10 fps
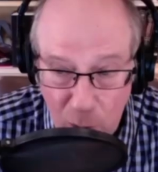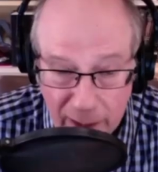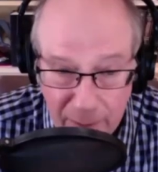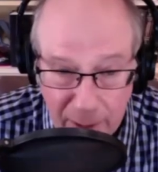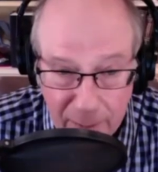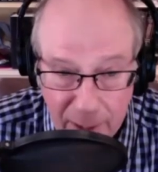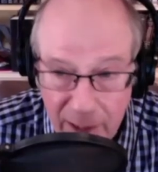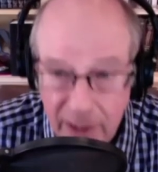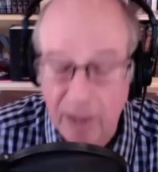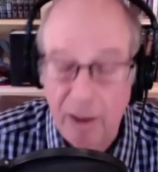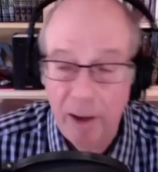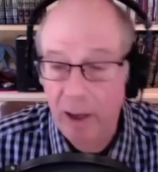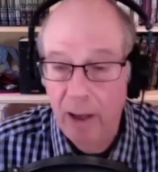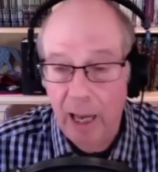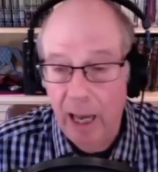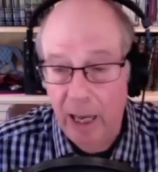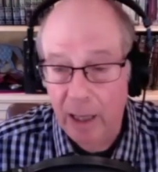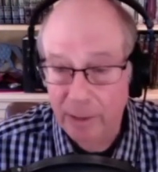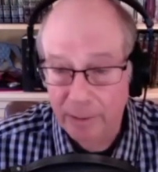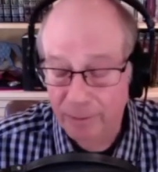in, met Mel, uh,
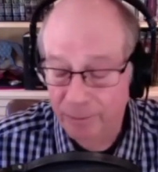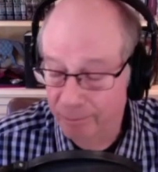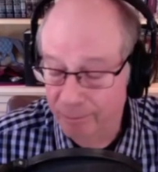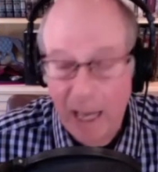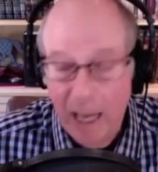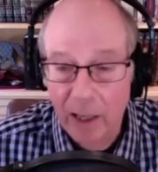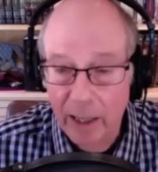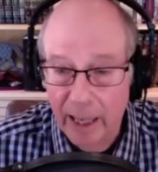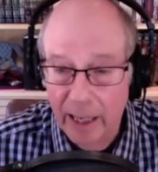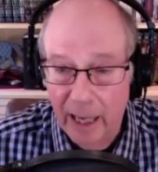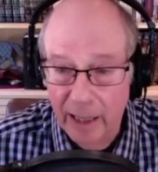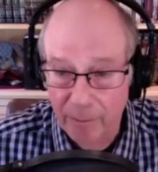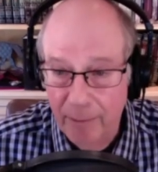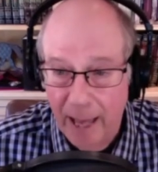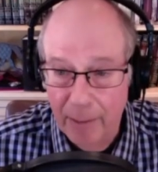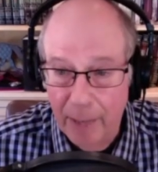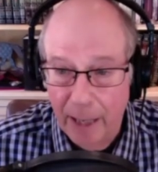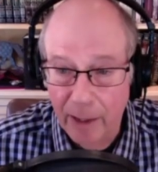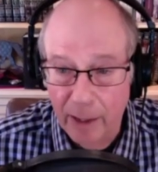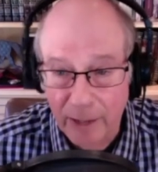again on Mad About
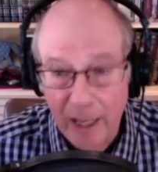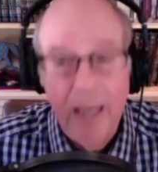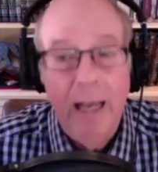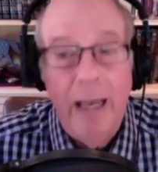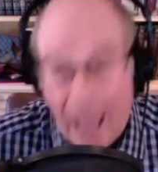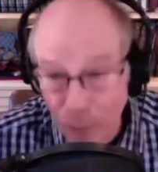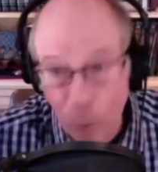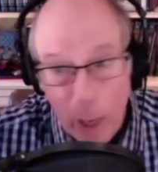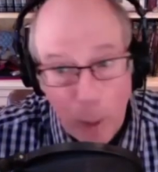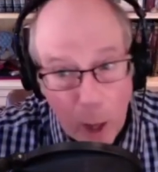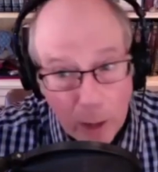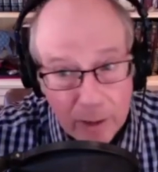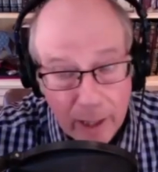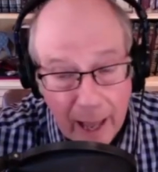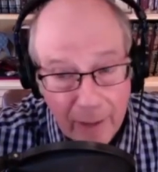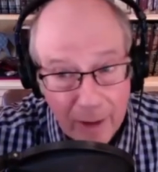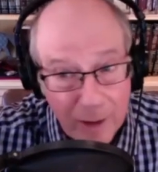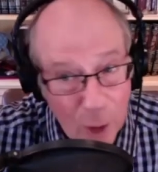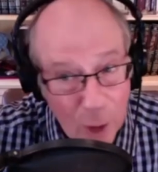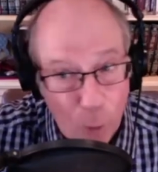You goes, and we worked together.
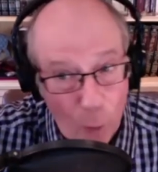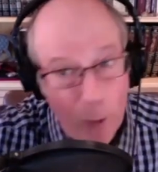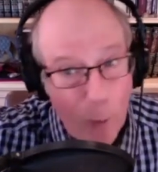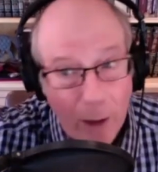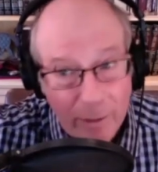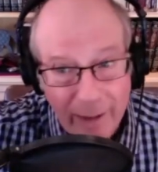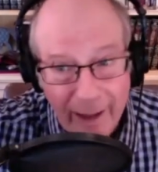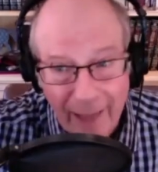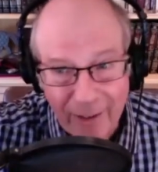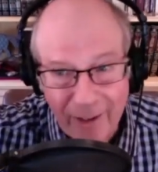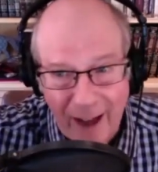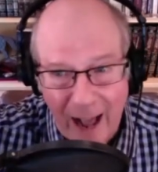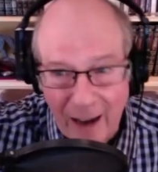We worked together on